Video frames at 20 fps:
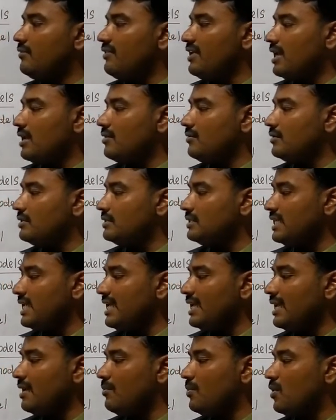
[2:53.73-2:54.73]
we are
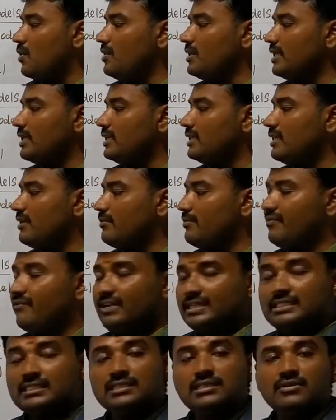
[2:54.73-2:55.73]
seeing about the
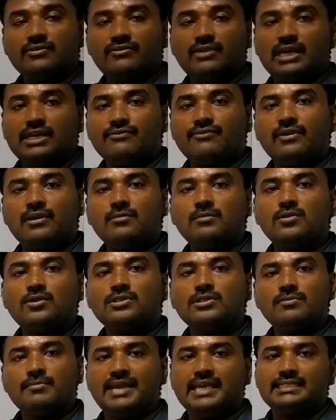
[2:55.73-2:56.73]
first and
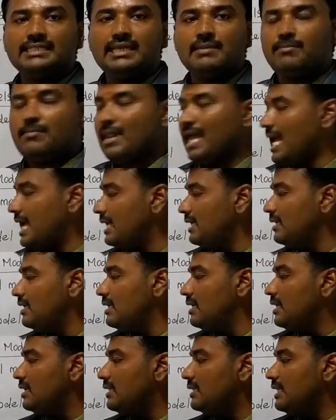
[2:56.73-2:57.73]
foremost basic plan,
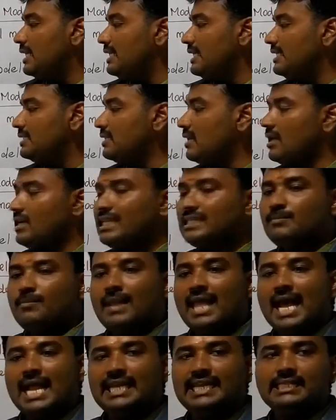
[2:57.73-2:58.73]
that is called as
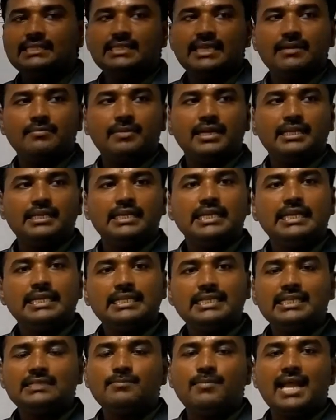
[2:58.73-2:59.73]
planning segment.
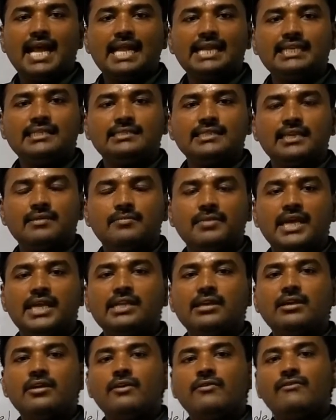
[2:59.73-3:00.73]
In this planning
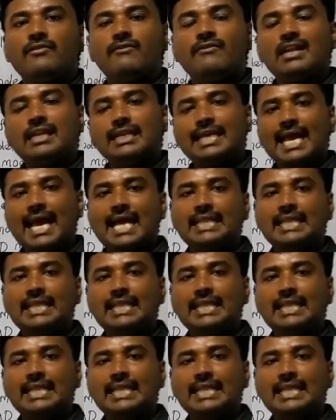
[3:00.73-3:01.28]
segment, we will